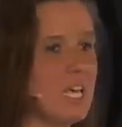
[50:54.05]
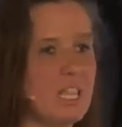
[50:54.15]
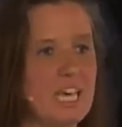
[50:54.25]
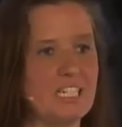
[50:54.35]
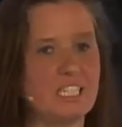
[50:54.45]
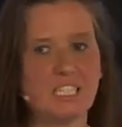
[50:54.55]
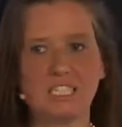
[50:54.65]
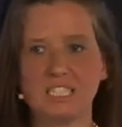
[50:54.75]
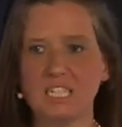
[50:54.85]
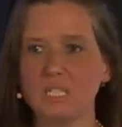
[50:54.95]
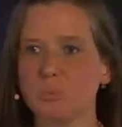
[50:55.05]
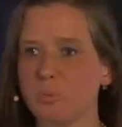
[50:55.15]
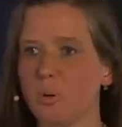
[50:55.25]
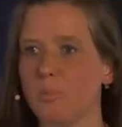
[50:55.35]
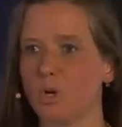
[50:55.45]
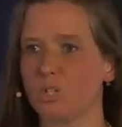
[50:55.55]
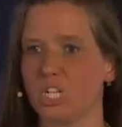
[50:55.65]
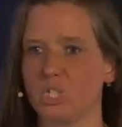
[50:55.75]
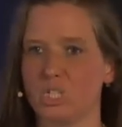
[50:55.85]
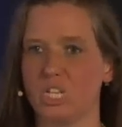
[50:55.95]
That
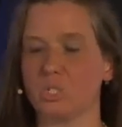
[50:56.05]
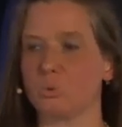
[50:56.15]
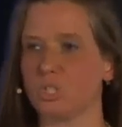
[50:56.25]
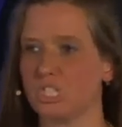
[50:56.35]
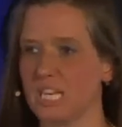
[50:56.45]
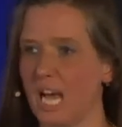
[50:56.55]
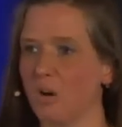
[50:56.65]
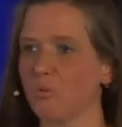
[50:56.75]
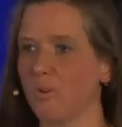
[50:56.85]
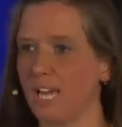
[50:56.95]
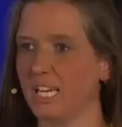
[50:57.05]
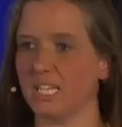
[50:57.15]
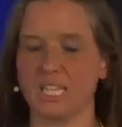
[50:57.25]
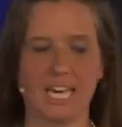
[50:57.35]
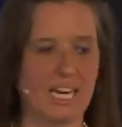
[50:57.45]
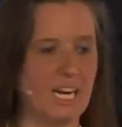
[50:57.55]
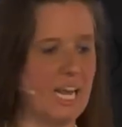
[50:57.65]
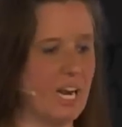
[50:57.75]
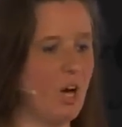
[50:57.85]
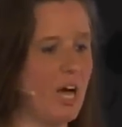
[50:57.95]
disease-promoting genes were downregulated
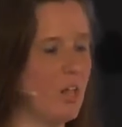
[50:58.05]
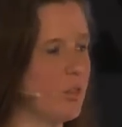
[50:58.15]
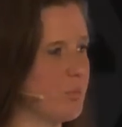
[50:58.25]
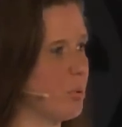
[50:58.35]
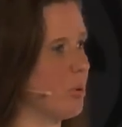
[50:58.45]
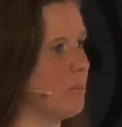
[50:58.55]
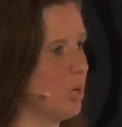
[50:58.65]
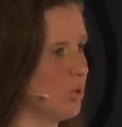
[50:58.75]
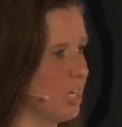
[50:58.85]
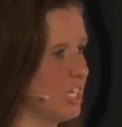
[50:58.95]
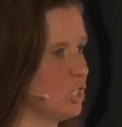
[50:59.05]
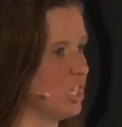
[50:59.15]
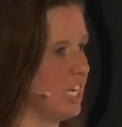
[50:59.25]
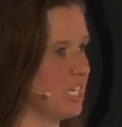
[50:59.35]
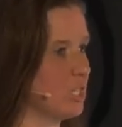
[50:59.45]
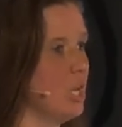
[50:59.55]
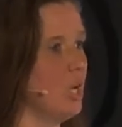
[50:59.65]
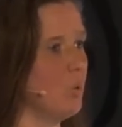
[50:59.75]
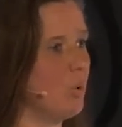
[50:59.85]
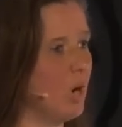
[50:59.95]
and health-promoting genes
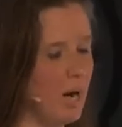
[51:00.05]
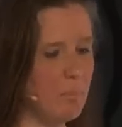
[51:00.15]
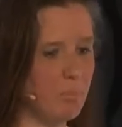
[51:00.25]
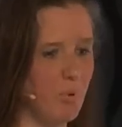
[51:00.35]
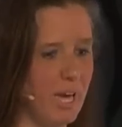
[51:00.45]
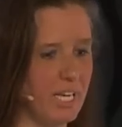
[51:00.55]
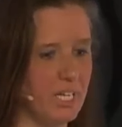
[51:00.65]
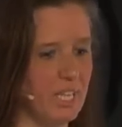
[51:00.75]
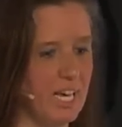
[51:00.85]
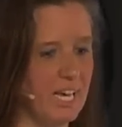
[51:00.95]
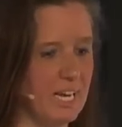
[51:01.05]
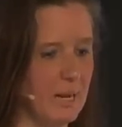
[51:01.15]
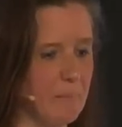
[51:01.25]
were upregulated.